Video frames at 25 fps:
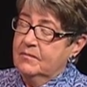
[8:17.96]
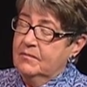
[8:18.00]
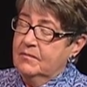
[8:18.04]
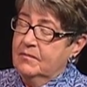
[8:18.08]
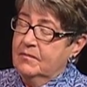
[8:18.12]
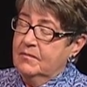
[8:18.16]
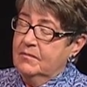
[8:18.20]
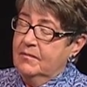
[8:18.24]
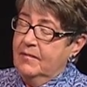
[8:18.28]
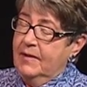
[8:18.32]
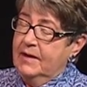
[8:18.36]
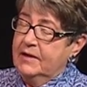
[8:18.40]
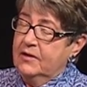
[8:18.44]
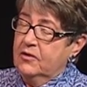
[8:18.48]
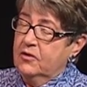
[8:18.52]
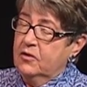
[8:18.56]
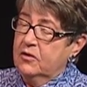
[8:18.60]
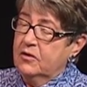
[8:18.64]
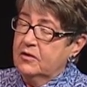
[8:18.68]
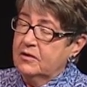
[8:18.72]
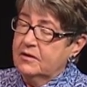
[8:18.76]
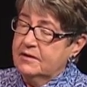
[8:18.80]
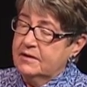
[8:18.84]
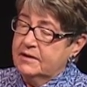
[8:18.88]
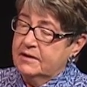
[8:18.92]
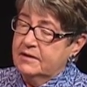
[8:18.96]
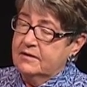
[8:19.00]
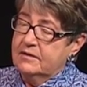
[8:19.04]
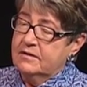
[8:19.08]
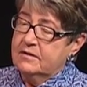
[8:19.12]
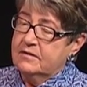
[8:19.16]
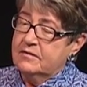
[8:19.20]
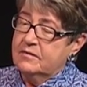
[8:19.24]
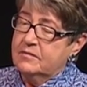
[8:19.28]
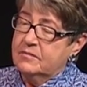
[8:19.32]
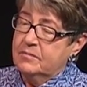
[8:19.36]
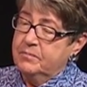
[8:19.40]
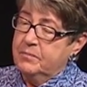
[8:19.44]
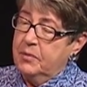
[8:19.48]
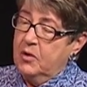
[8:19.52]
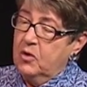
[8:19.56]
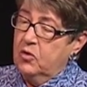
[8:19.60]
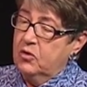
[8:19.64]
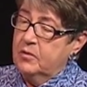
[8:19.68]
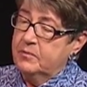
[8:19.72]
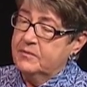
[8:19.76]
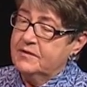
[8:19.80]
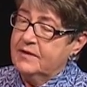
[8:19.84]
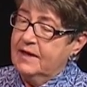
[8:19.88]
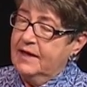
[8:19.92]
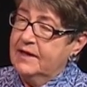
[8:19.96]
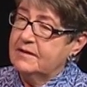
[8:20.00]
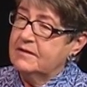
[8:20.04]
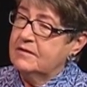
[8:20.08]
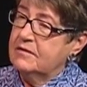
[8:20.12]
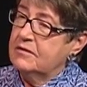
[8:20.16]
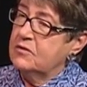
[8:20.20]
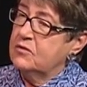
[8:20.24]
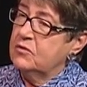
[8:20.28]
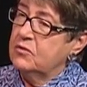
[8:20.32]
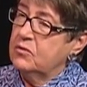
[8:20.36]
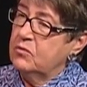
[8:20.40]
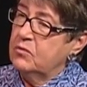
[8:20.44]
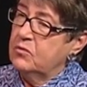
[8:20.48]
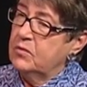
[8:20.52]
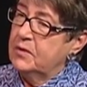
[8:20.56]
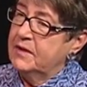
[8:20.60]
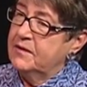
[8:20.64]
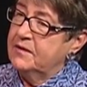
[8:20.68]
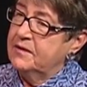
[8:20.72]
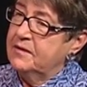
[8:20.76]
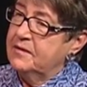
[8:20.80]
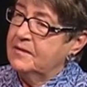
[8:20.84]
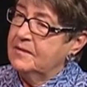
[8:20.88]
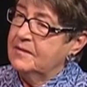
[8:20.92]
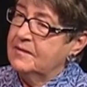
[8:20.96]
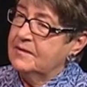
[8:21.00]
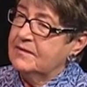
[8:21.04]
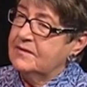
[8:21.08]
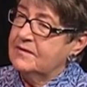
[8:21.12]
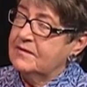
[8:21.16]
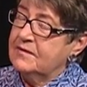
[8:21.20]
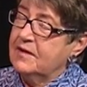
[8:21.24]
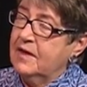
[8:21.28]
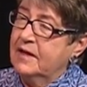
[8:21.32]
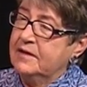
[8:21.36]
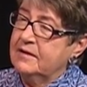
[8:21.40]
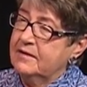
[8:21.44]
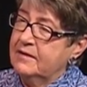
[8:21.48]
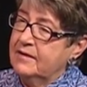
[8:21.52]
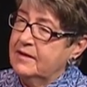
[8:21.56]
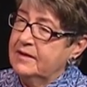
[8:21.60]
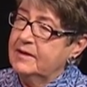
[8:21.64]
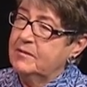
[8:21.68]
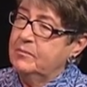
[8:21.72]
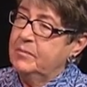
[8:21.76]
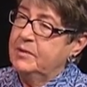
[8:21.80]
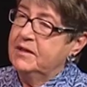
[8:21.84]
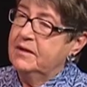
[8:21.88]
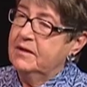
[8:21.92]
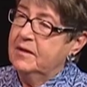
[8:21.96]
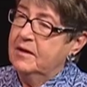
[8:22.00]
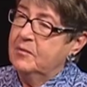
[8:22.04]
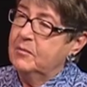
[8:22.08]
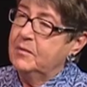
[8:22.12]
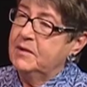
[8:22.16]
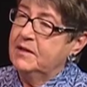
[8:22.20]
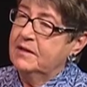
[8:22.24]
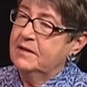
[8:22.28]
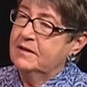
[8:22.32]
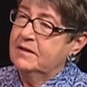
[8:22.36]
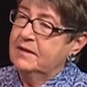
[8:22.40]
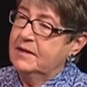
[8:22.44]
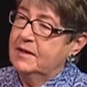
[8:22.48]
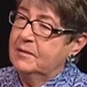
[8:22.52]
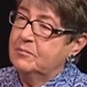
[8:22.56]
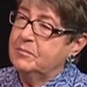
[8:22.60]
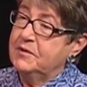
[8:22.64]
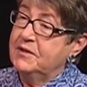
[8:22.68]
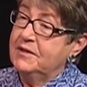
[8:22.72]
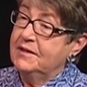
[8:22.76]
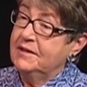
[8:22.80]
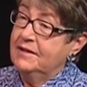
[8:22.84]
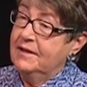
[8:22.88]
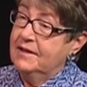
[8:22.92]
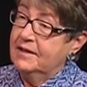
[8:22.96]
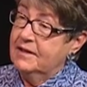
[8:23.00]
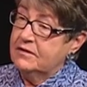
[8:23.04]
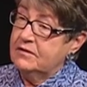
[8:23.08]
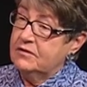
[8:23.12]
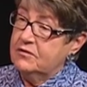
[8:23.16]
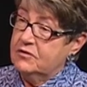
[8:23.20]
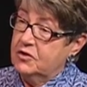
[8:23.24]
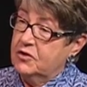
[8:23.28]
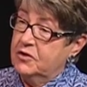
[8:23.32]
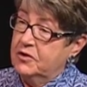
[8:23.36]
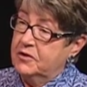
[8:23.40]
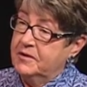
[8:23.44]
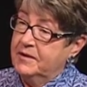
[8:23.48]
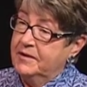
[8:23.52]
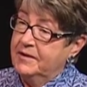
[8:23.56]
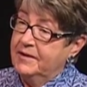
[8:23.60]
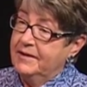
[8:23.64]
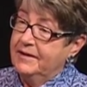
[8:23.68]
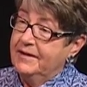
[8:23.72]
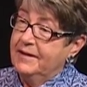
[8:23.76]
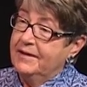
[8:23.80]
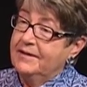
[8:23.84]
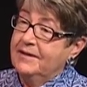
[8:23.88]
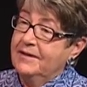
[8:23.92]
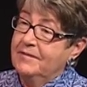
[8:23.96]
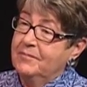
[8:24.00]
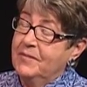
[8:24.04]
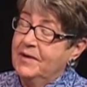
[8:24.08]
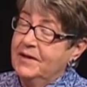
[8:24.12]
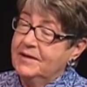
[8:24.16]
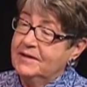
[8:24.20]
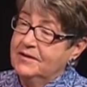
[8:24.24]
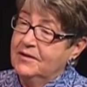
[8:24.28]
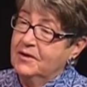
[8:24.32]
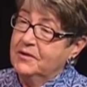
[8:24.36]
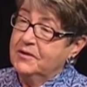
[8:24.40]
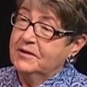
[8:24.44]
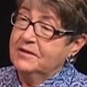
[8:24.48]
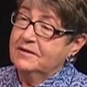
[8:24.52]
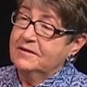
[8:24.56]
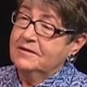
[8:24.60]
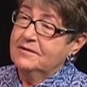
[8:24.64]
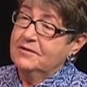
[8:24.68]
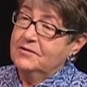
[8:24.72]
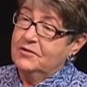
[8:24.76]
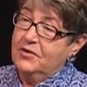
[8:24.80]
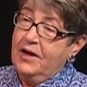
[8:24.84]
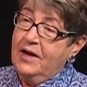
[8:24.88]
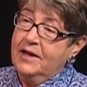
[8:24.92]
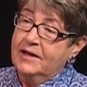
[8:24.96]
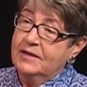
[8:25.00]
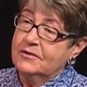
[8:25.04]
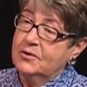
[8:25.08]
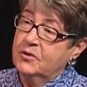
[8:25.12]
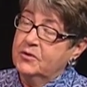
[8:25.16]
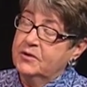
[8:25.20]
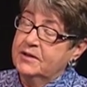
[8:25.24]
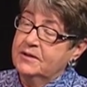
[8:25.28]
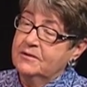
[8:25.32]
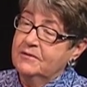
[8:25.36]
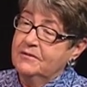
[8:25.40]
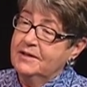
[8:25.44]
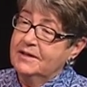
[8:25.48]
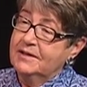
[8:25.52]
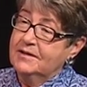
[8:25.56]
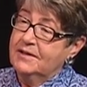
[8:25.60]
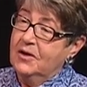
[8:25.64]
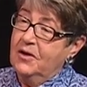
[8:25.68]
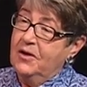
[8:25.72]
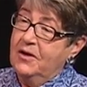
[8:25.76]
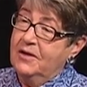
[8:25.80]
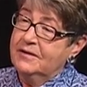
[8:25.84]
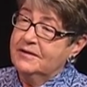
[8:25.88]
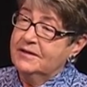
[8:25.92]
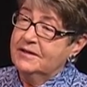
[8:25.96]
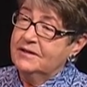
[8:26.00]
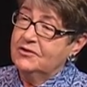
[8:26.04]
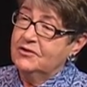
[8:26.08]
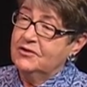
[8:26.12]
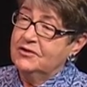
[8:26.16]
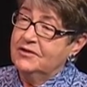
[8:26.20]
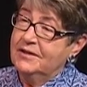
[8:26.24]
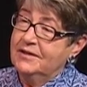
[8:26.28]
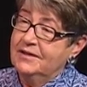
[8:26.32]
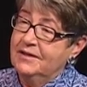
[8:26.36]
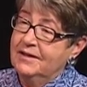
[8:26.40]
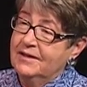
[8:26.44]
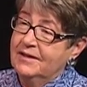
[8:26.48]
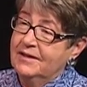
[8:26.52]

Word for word: my earliest poems had to do with suddenly becoming an empty nester. Ah. My youngest child going away to college and